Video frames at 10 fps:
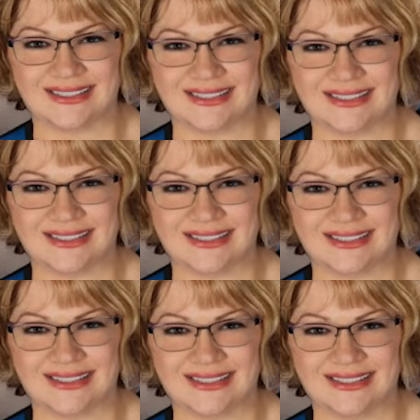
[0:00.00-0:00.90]

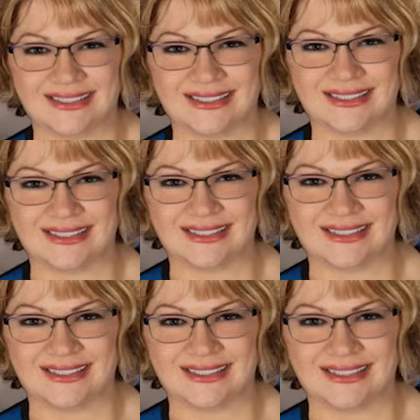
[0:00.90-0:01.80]

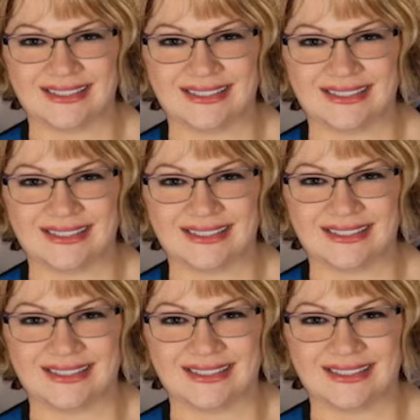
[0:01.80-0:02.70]

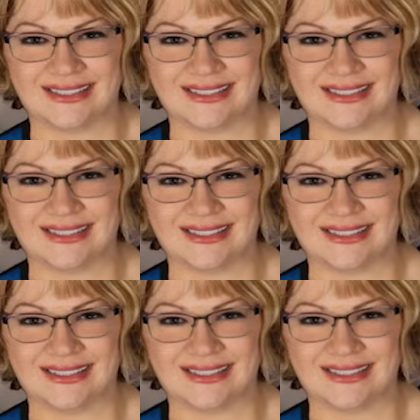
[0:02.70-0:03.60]

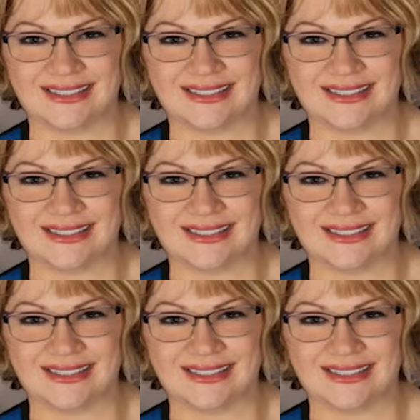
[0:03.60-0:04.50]

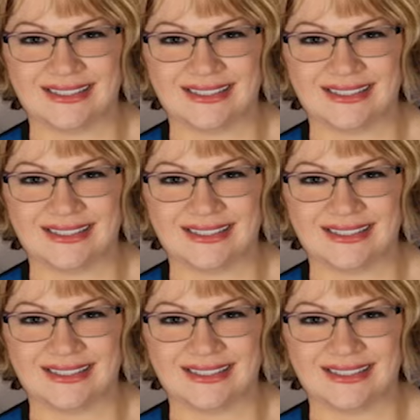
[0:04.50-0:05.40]

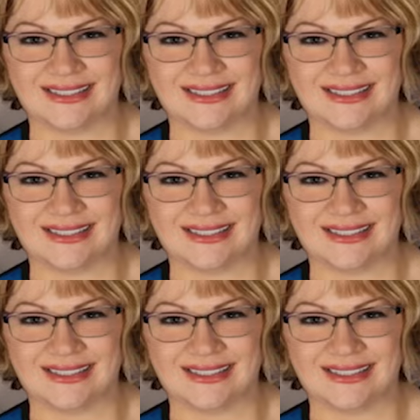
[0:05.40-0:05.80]
(silent)